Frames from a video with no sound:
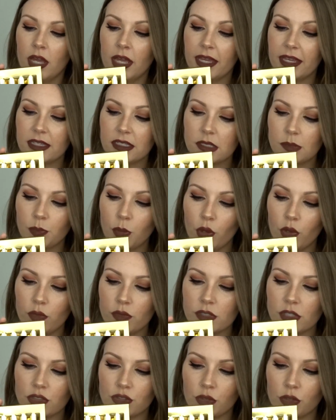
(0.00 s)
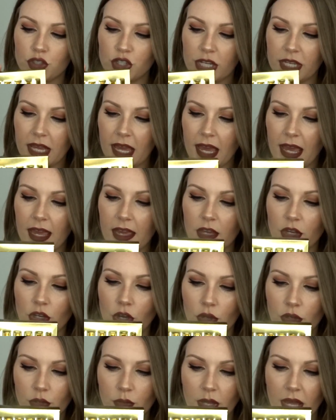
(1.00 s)
Exposed, Dolce K,
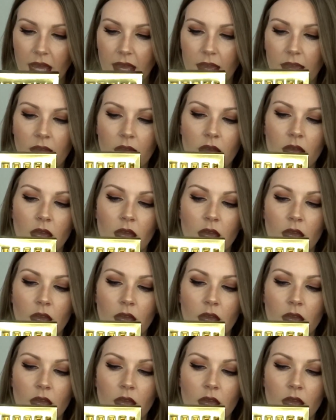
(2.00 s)
Coco K,